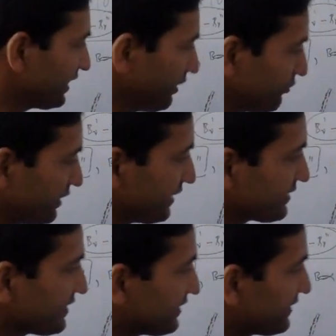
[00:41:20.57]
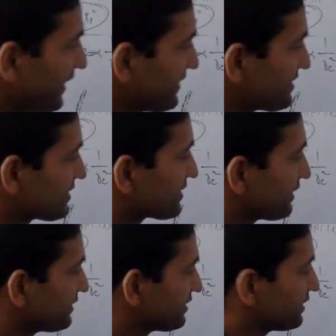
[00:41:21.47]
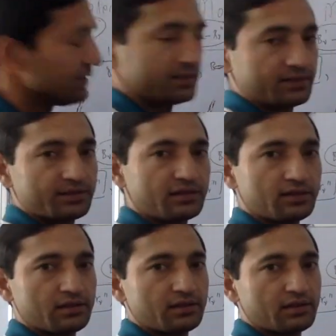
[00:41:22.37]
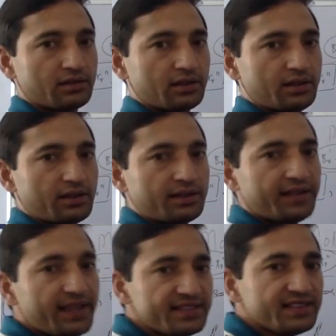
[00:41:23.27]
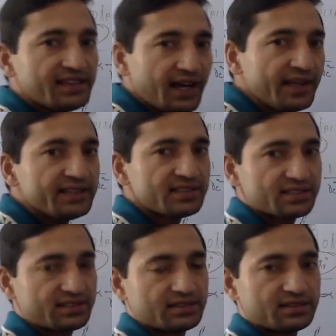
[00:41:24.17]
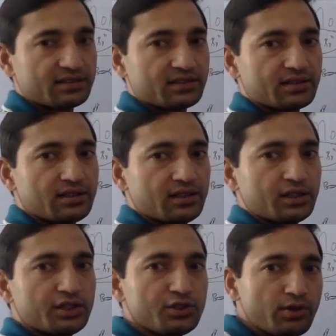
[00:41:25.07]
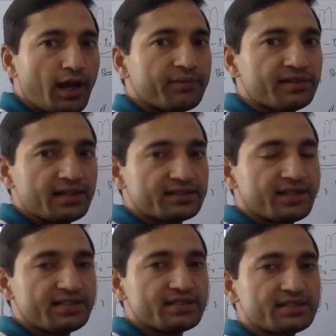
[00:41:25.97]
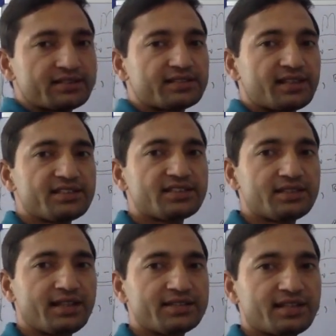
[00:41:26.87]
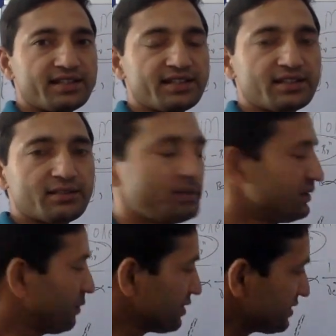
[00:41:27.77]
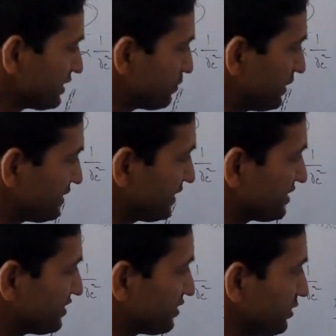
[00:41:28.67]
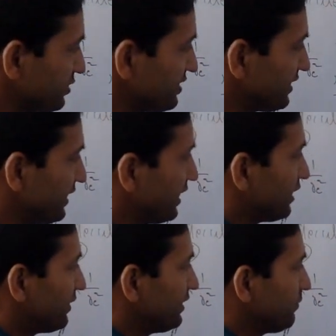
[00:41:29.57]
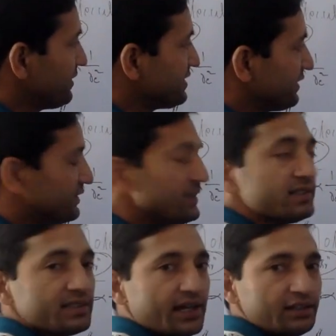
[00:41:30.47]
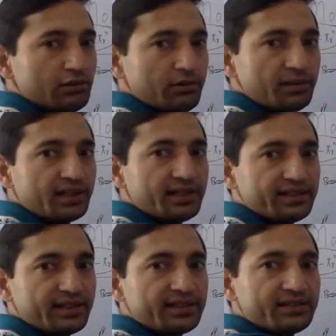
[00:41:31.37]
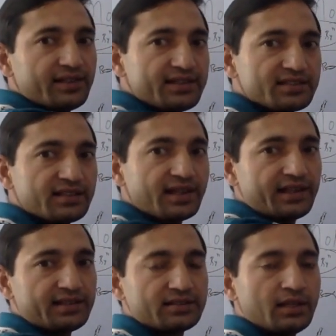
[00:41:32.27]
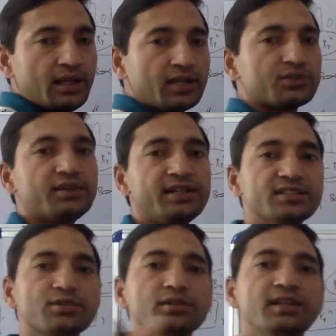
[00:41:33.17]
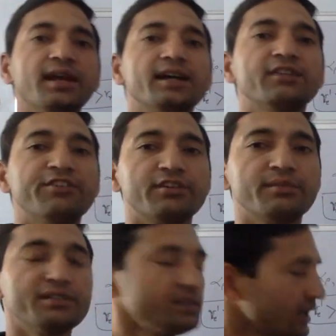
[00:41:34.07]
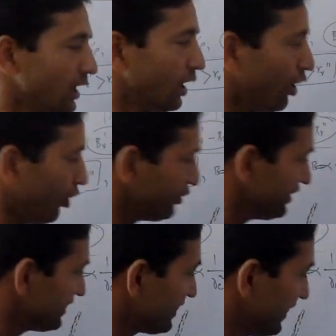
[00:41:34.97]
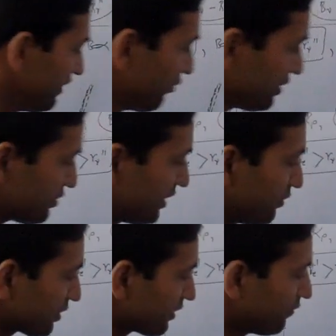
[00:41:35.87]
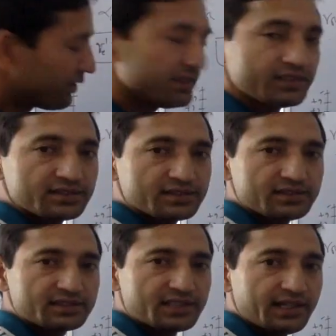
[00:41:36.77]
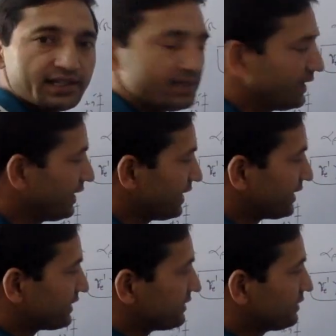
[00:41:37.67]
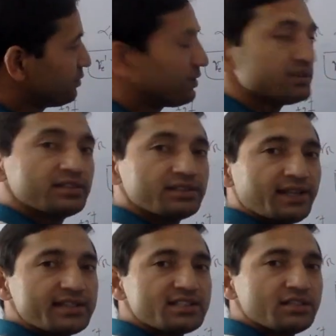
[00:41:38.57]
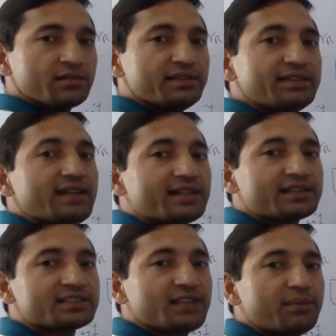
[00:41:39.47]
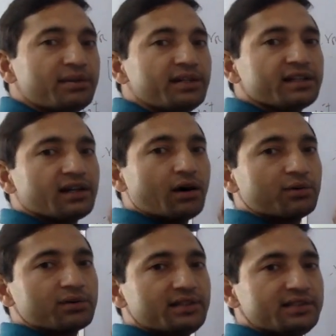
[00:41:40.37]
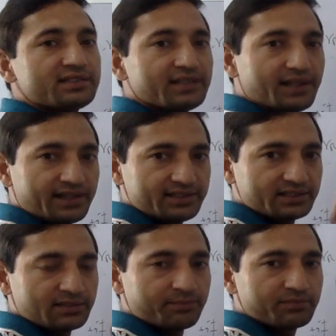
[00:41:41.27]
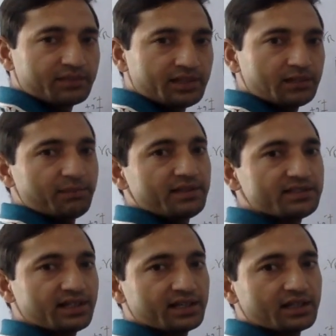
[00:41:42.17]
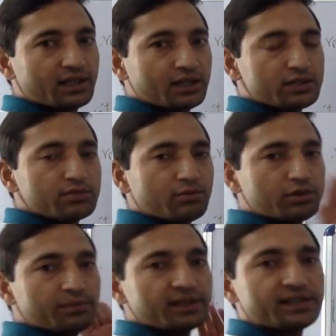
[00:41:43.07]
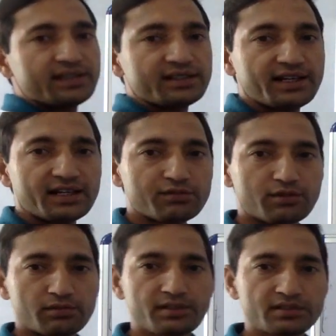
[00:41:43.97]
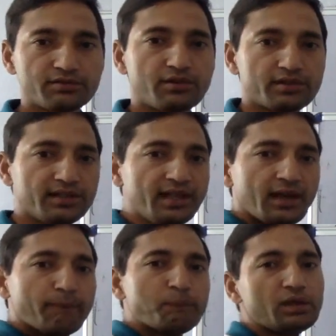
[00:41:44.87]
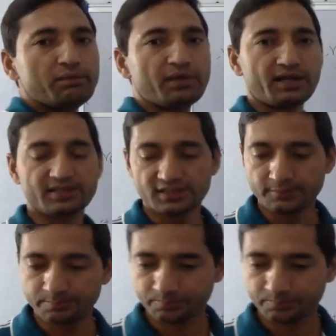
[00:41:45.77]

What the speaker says: if there is a dense transition, dense lines you have done, dense transition lines are taking place, because the spacing is reducing. It means that this side will be getting that the dense lines. So that is called the head formation. On the other hand, once you are looking for this side, this, because the density of these are separating out these lines, it means that you won't be getting the head formation for the P branch.